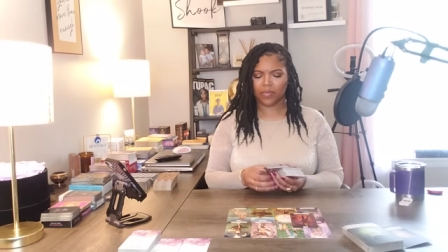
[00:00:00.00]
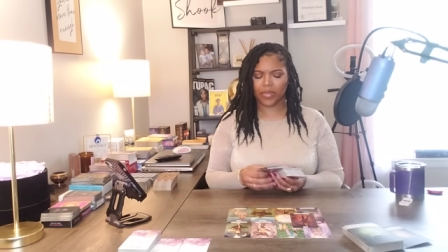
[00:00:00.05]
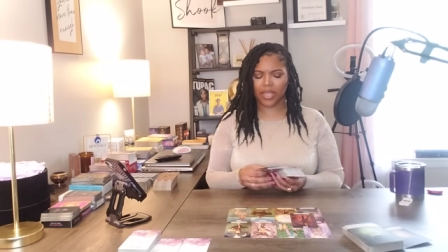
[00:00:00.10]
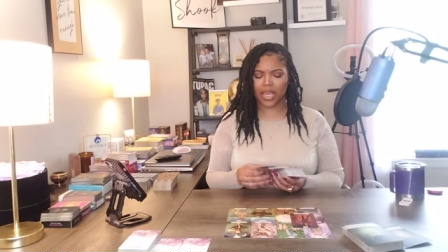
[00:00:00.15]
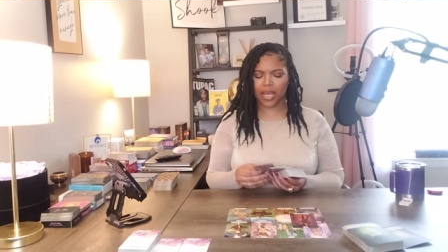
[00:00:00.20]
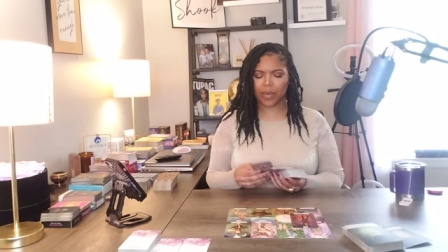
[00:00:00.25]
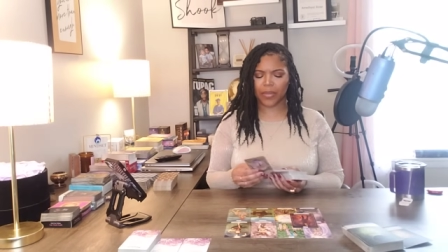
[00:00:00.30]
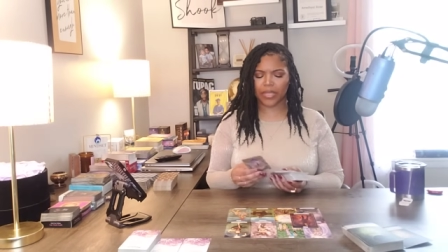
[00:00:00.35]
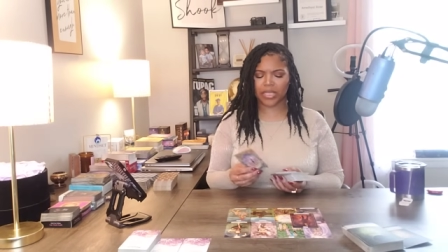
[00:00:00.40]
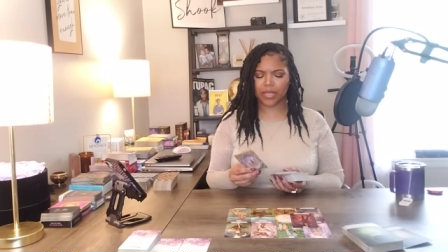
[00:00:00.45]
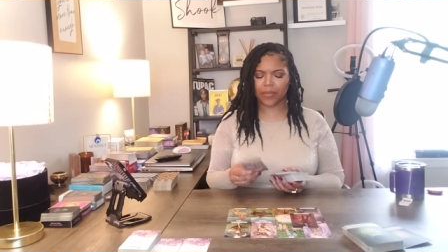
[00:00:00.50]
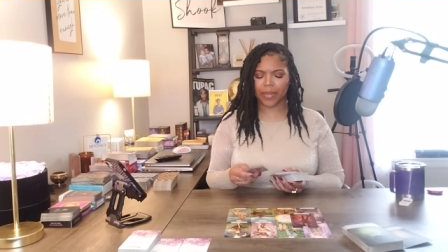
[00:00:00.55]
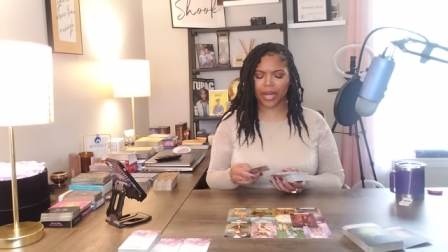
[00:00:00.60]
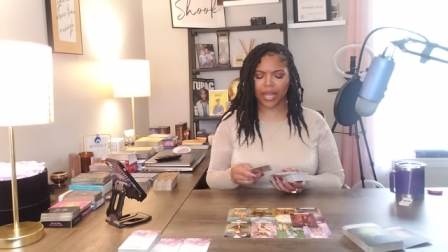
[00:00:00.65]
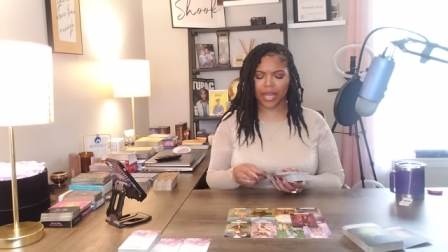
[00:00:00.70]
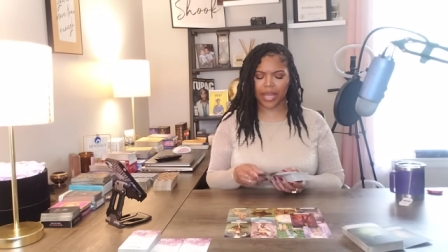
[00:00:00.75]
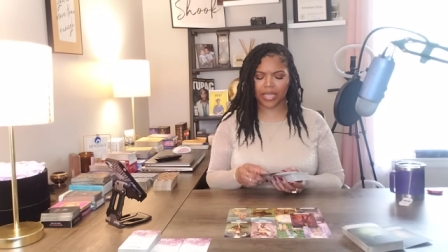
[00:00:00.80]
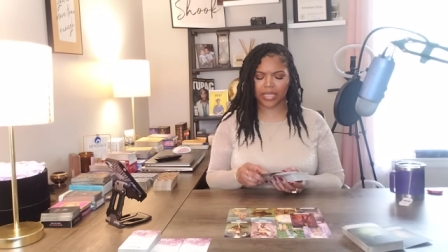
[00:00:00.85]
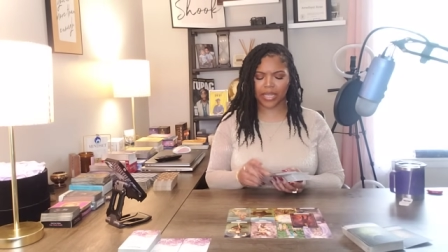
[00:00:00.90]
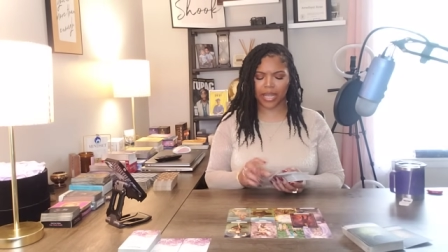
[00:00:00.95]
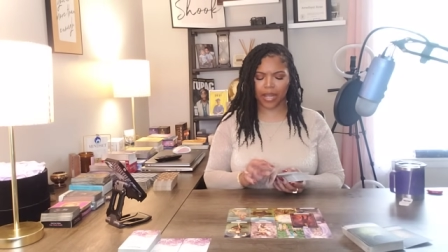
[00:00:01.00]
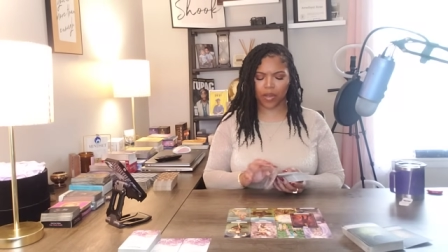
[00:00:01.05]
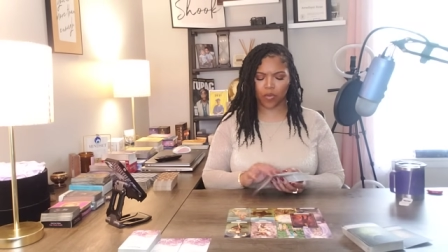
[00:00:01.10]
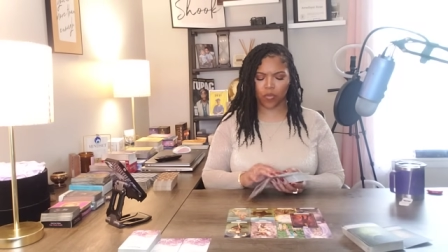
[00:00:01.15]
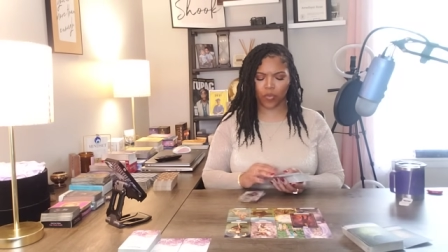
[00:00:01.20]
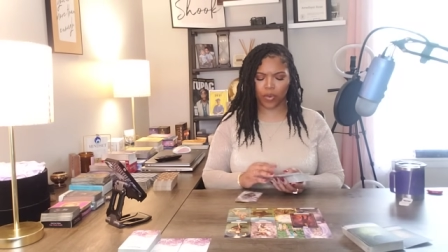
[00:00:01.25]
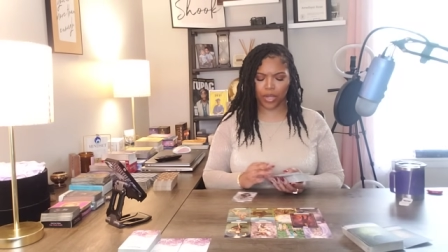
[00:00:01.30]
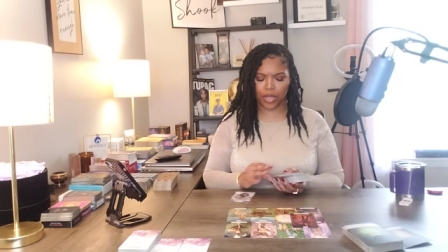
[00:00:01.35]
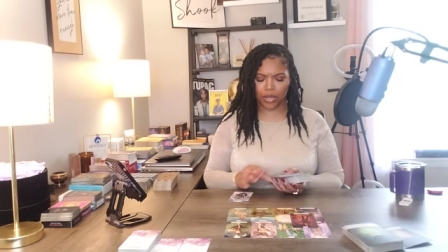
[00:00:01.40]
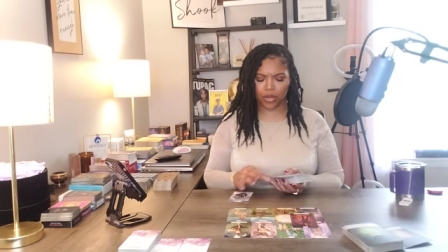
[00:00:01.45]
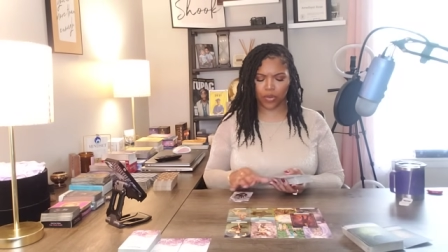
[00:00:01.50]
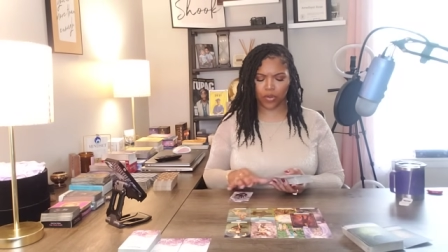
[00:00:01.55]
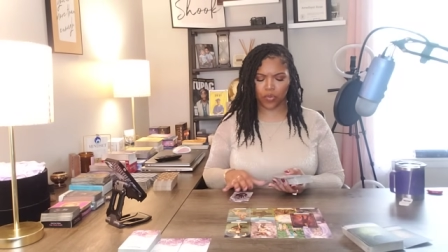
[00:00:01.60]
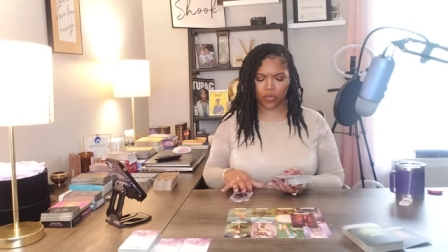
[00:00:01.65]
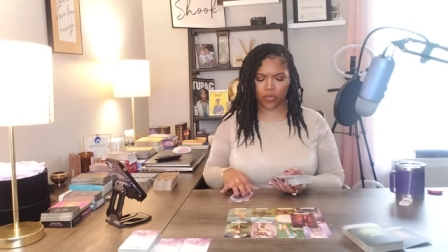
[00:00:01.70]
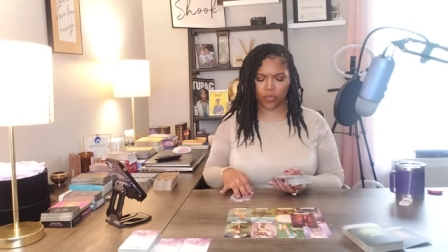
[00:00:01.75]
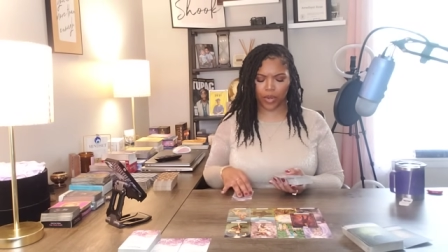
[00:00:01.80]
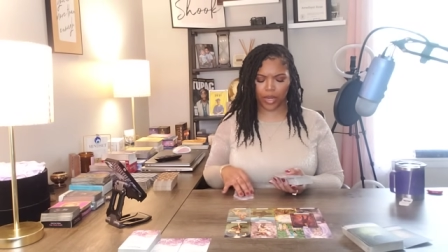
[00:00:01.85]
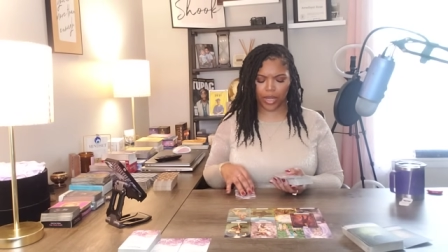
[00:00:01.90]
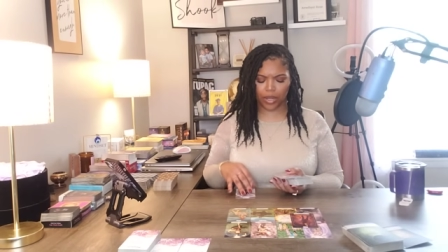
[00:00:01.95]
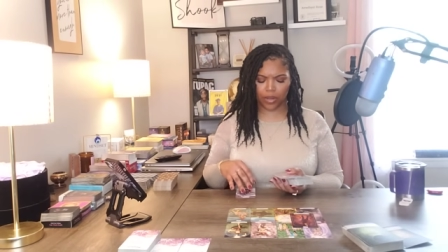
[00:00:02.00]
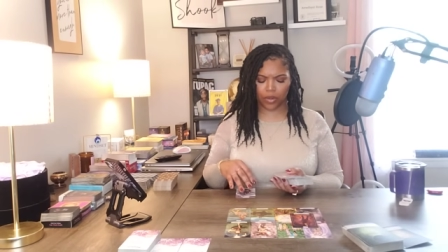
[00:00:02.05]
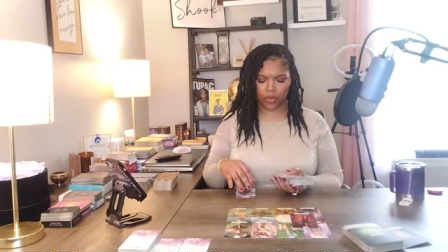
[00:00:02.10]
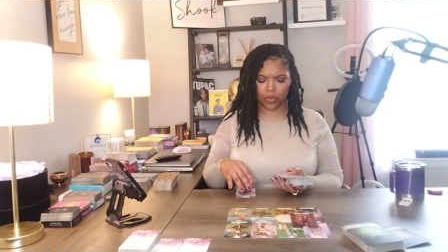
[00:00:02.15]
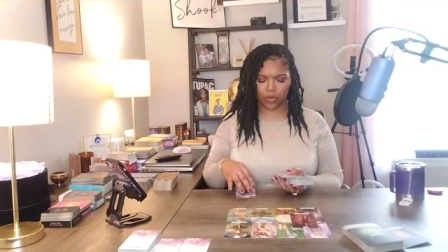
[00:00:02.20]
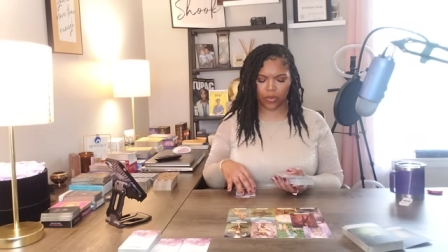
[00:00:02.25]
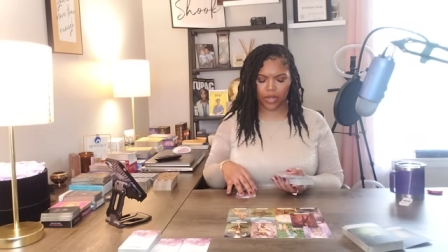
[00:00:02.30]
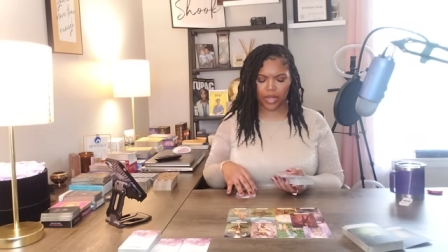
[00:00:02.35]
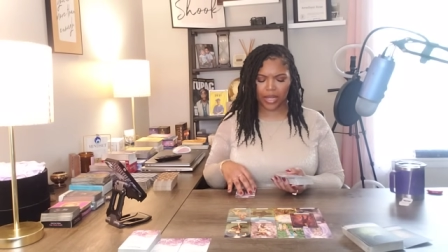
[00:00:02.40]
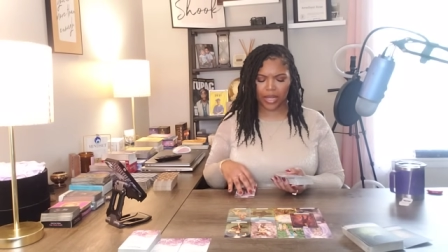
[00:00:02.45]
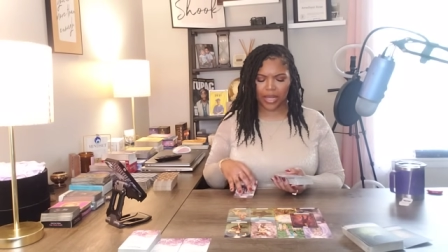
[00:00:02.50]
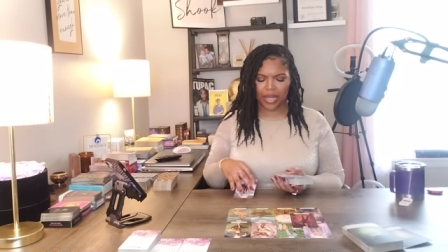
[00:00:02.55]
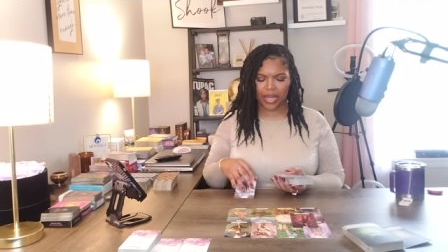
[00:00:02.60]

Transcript: Yeah, but somebody has like real, real